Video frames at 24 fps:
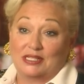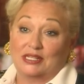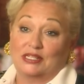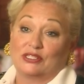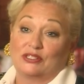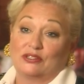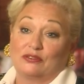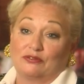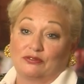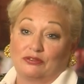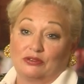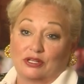
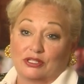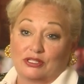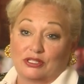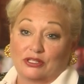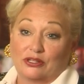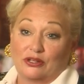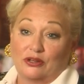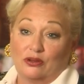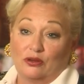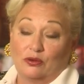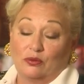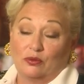season for us
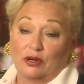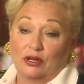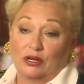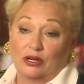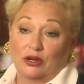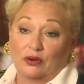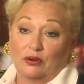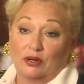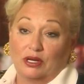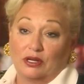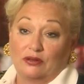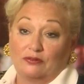at Coldwater
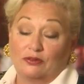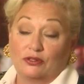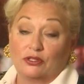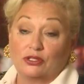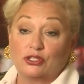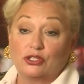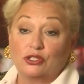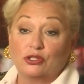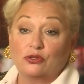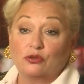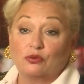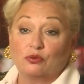Creek for the
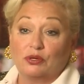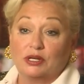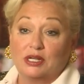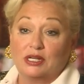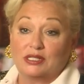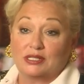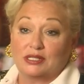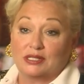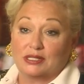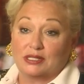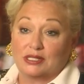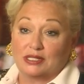two
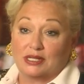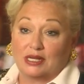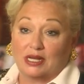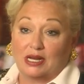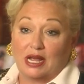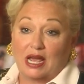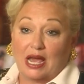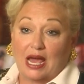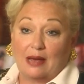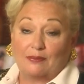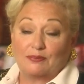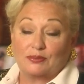reasons that
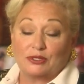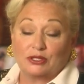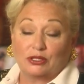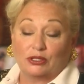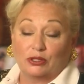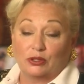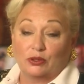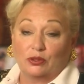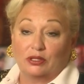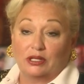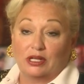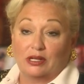
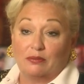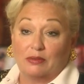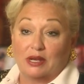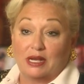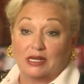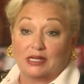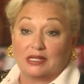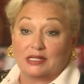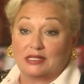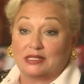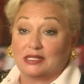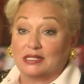absolutely
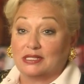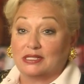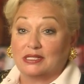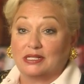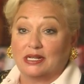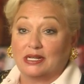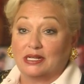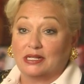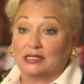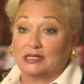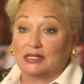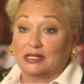make us
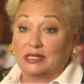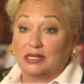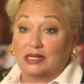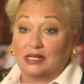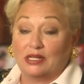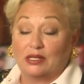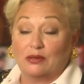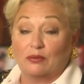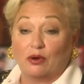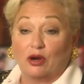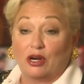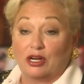distinct
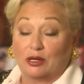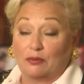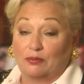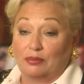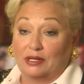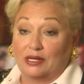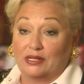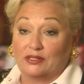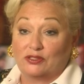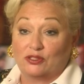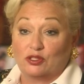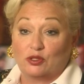in the
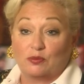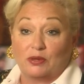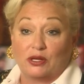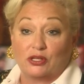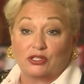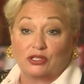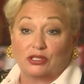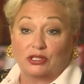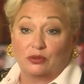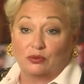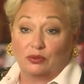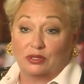marketplace,
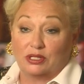especially